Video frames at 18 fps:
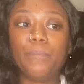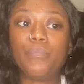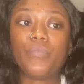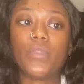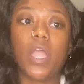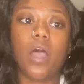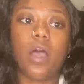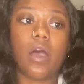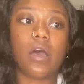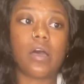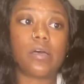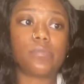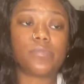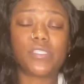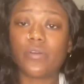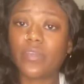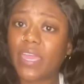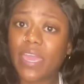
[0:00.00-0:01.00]
Um,
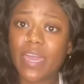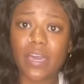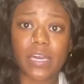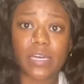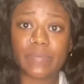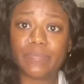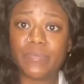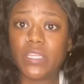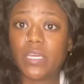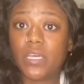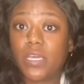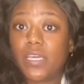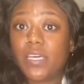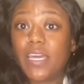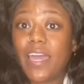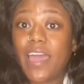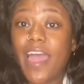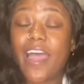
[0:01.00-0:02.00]
so yeah,
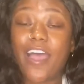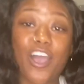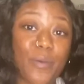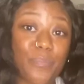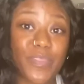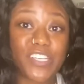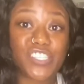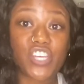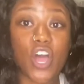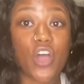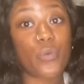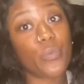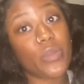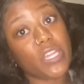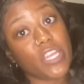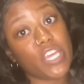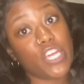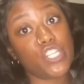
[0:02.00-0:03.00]
I hope that y'all
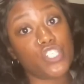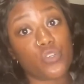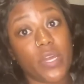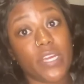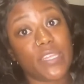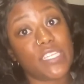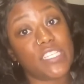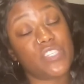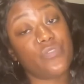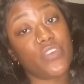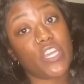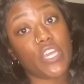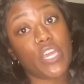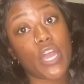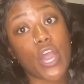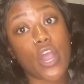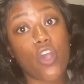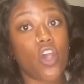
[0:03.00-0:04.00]
really enjoyed this
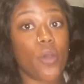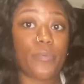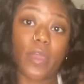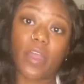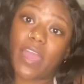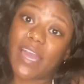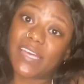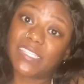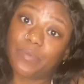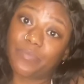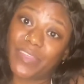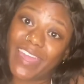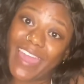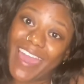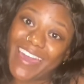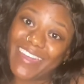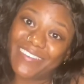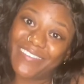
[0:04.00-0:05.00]
video. Hope y'all got something
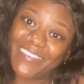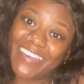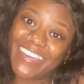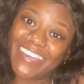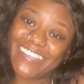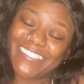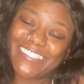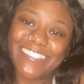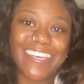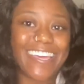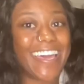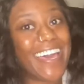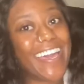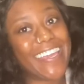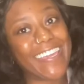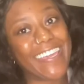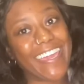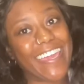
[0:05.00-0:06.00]
out of it.
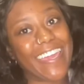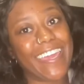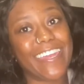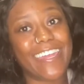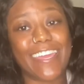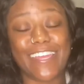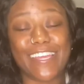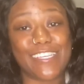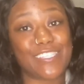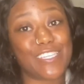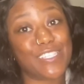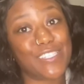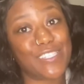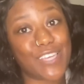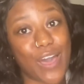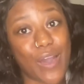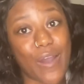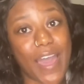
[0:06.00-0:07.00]
Again, it is a
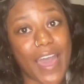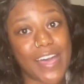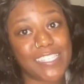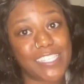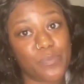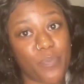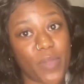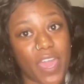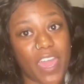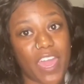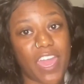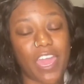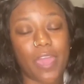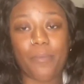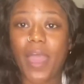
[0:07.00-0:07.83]
dollhouse babe.